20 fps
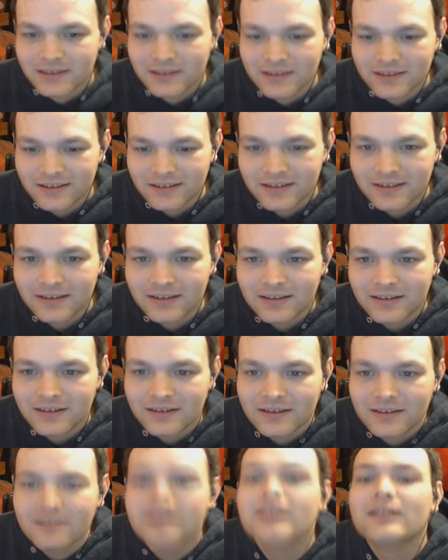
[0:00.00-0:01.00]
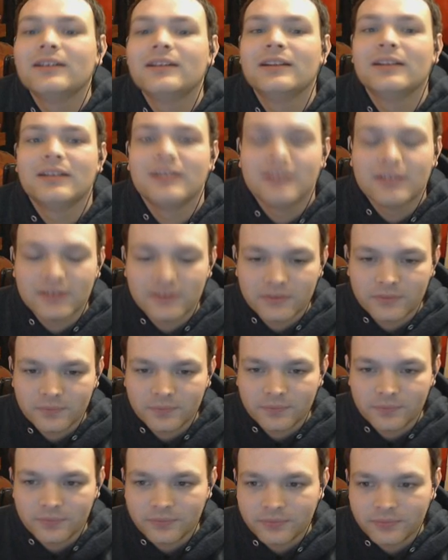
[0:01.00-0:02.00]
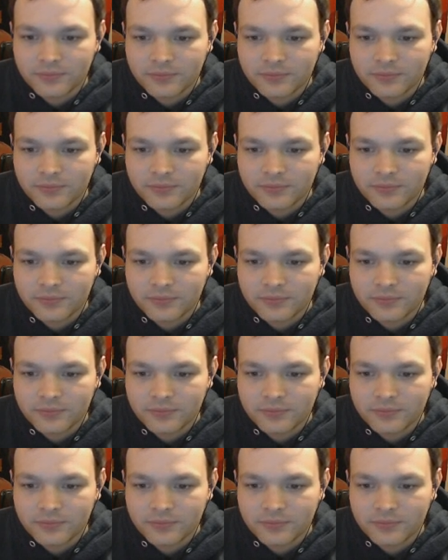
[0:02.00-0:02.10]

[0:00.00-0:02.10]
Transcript: (no one is talking)